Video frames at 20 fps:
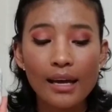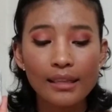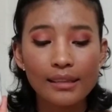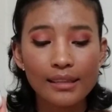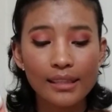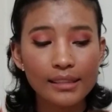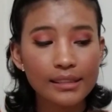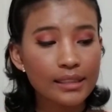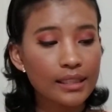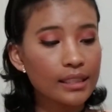
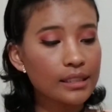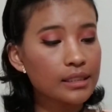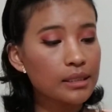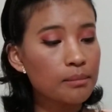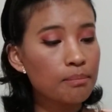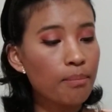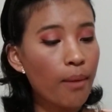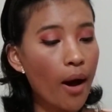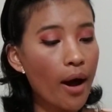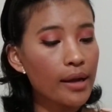This is a
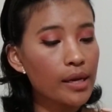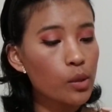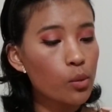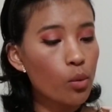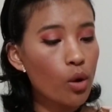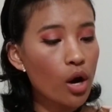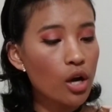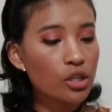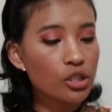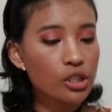body
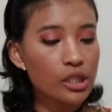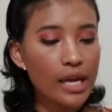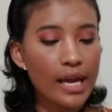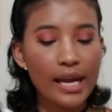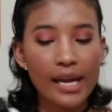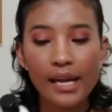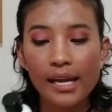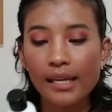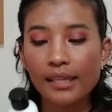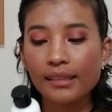wash,
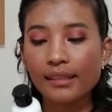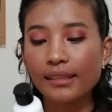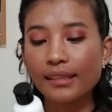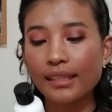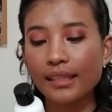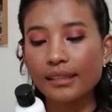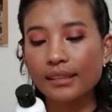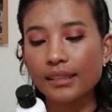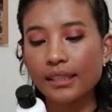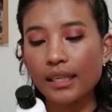and
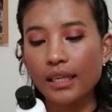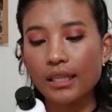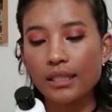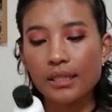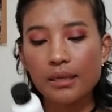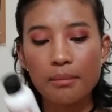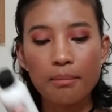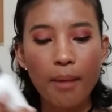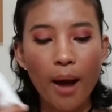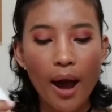this is
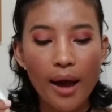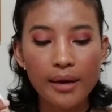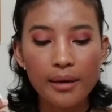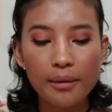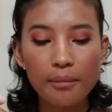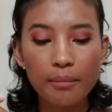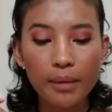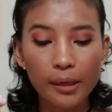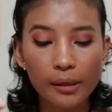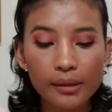a body
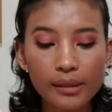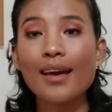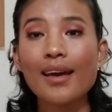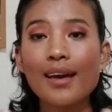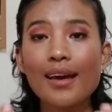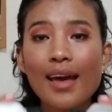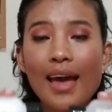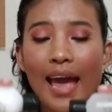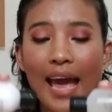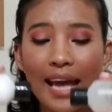milk,
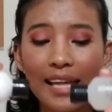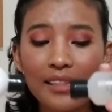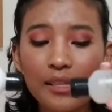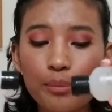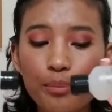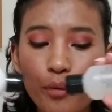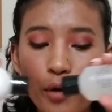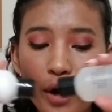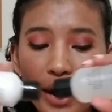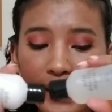and the
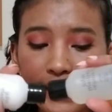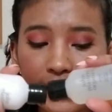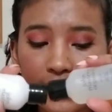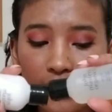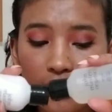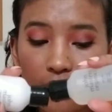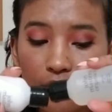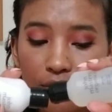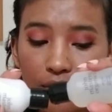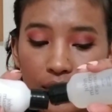price
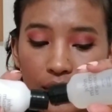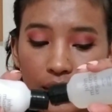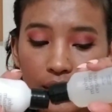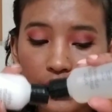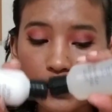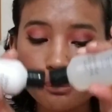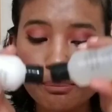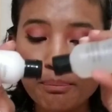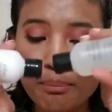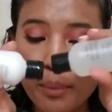of
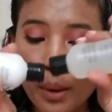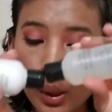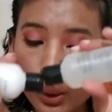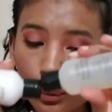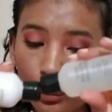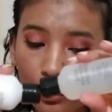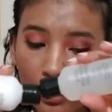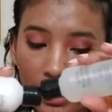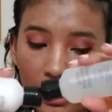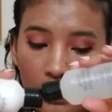this
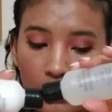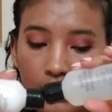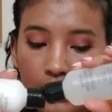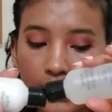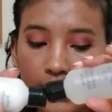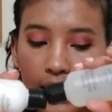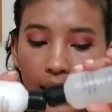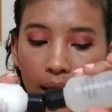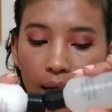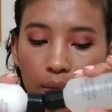both is
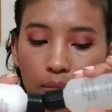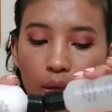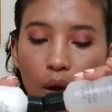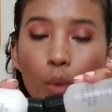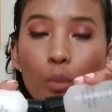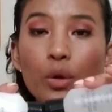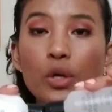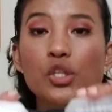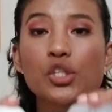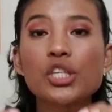same,
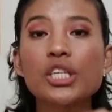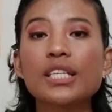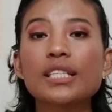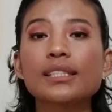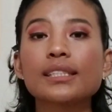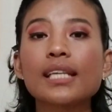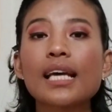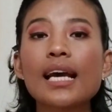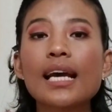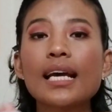which is